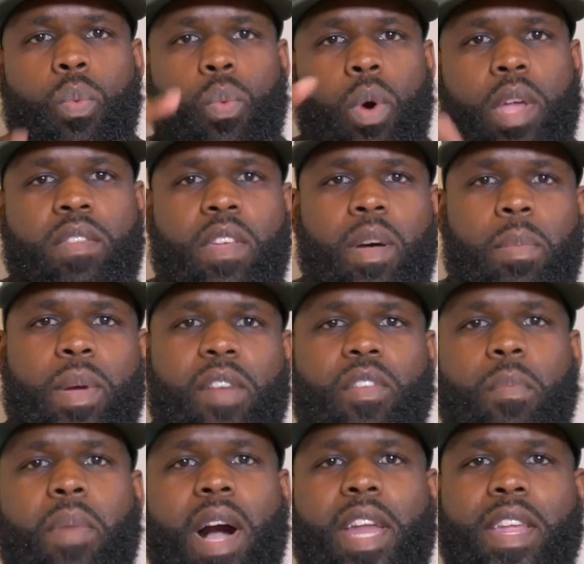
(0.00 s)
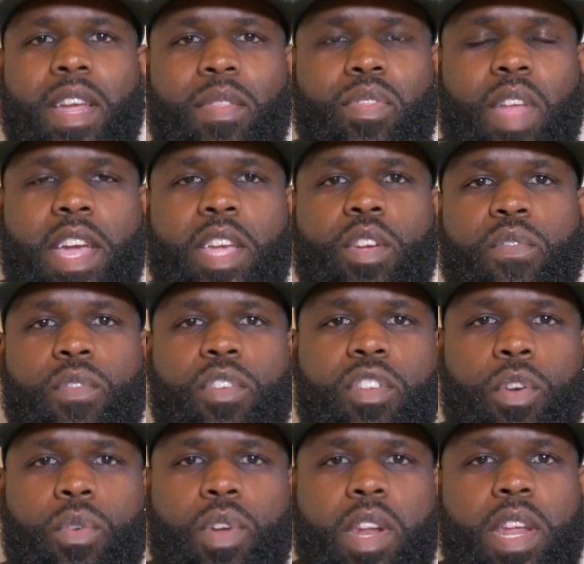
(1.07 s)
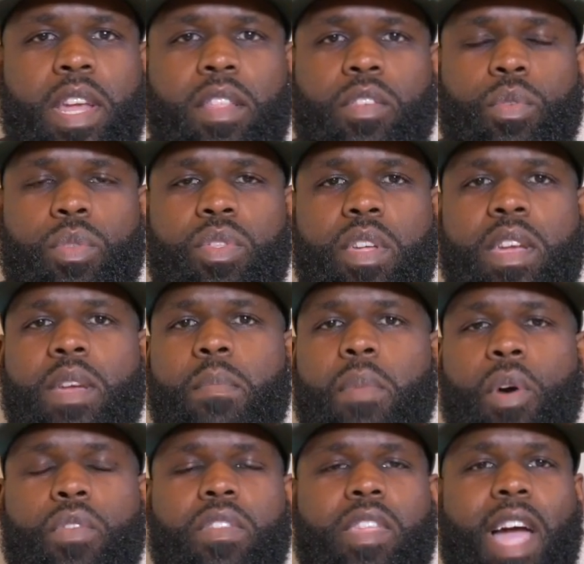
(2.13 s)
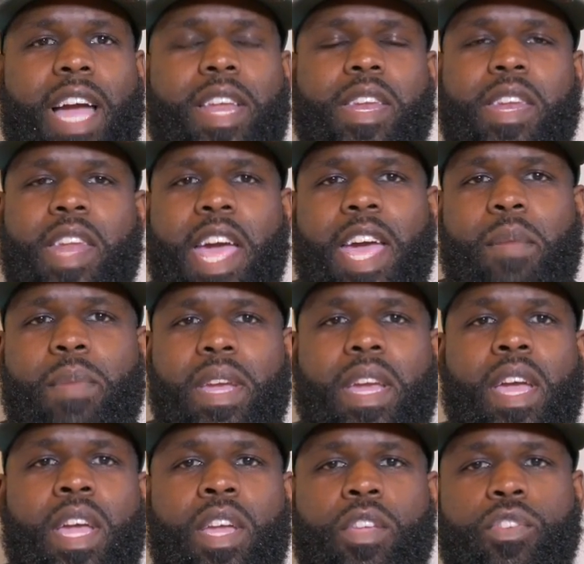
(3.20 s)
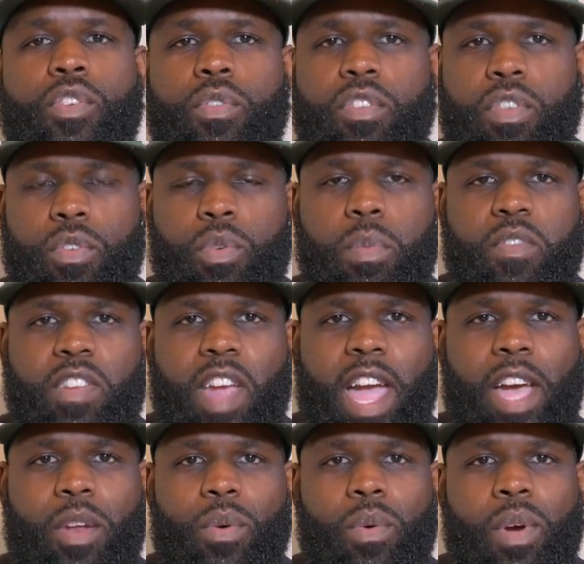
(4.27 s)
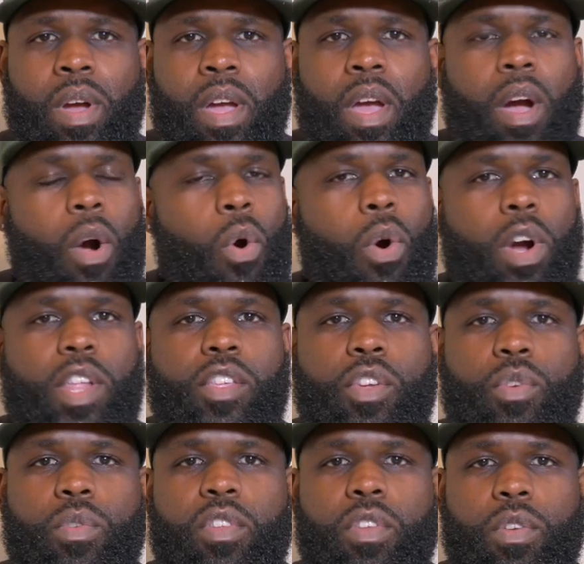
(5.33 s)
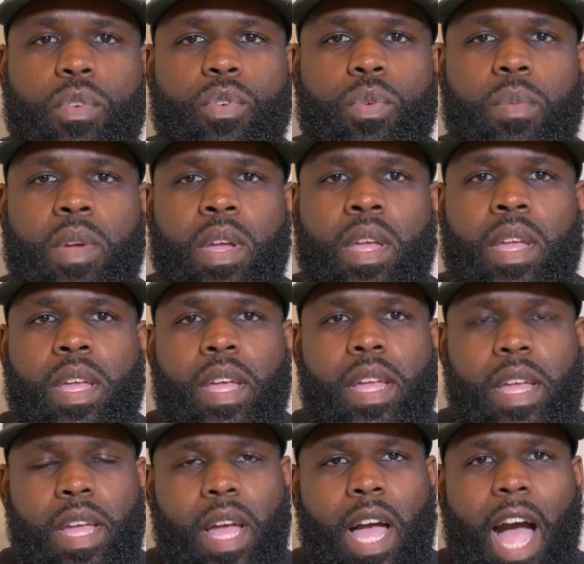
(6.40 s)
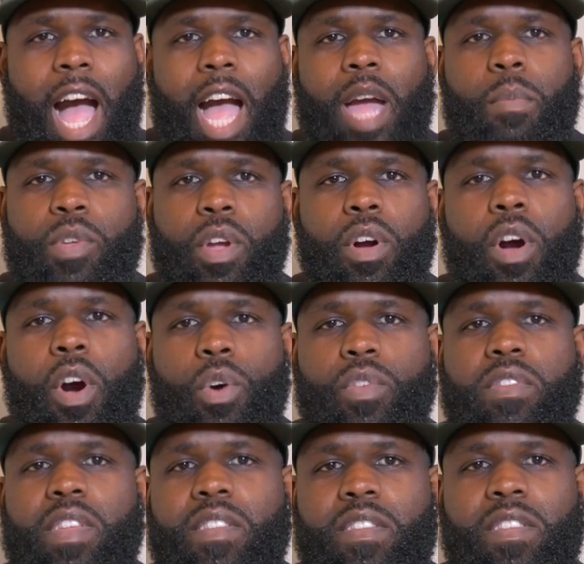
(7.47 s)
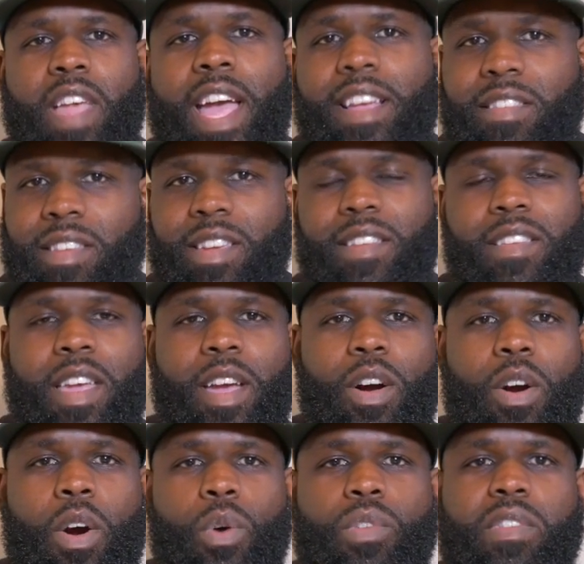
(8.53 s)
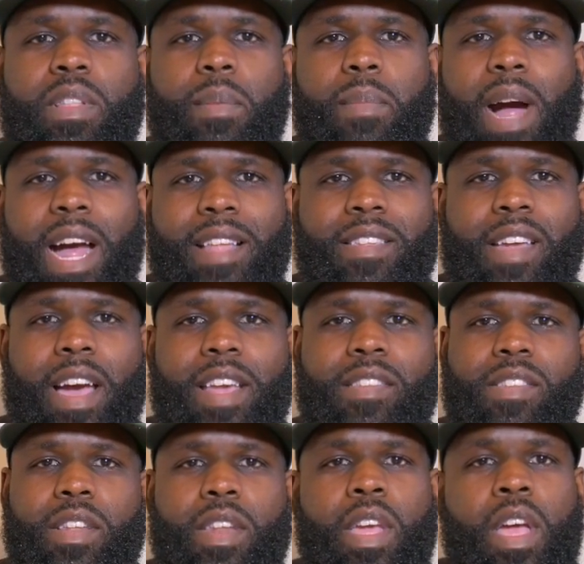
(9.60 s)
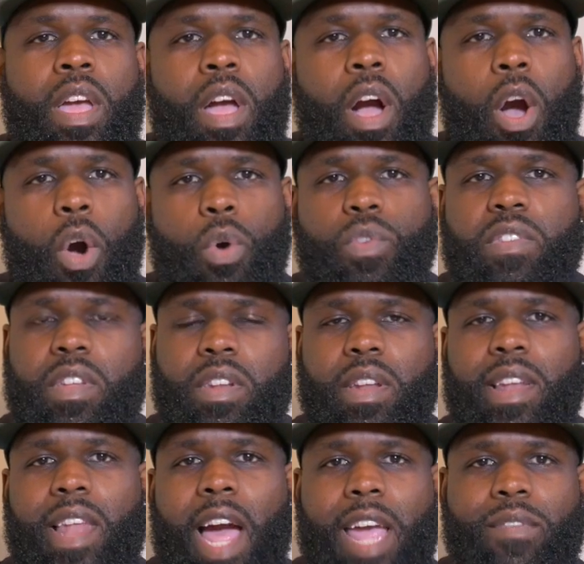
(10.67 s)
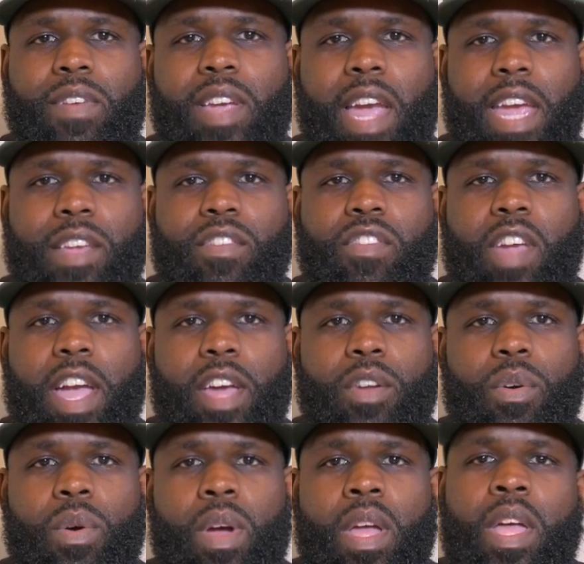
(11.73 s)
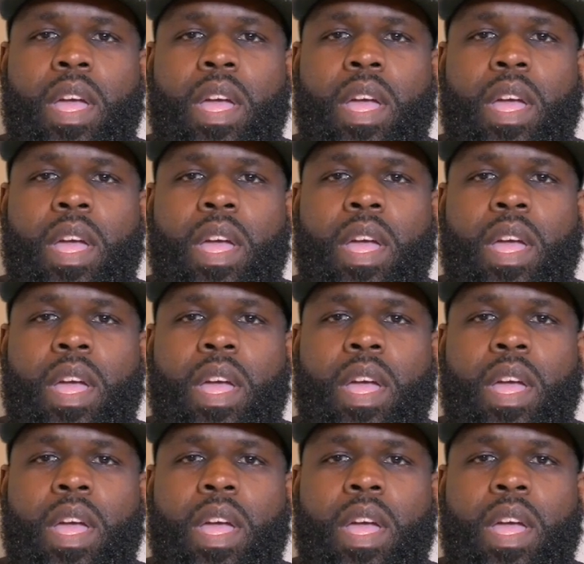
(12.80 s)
What's up, everybody, and thank you for tuning in to the most dynamic YouTube channel on YouTube. I am your host, the sexy as hell host, Lamont Tyson, hosting the Life Gains channel,